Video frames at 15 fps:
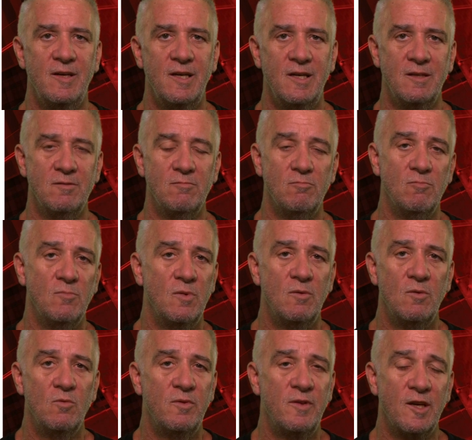in
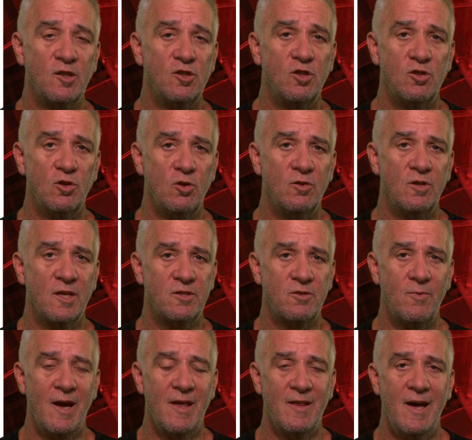things you do just
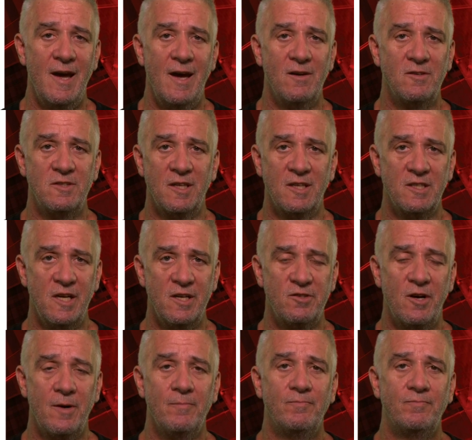around the house,
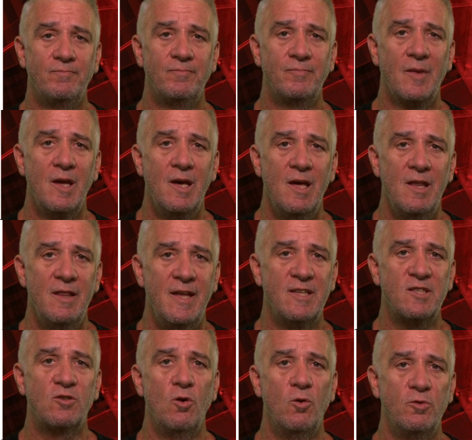etc.
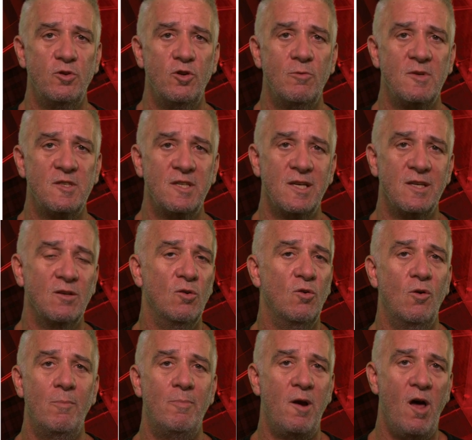That's called numeracy,
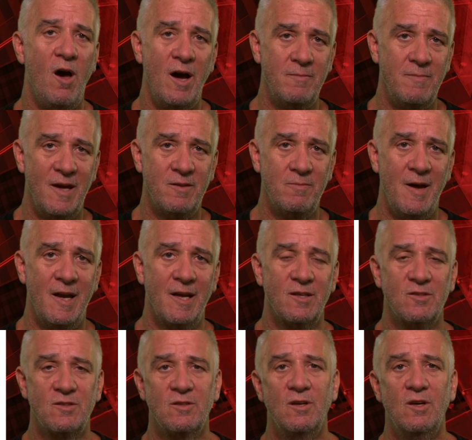or applied
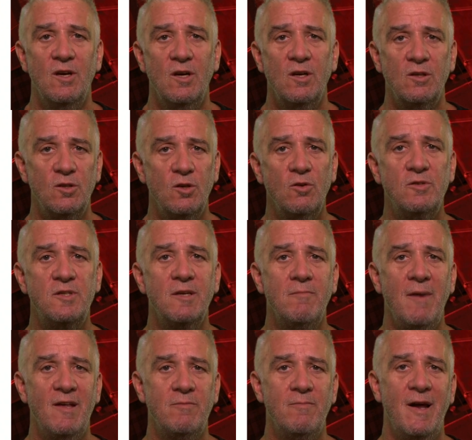mathematics, using
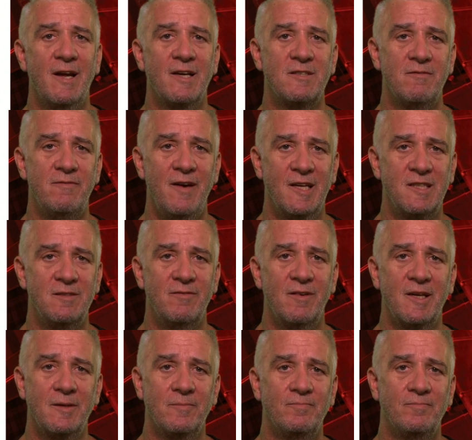mathematics effectively.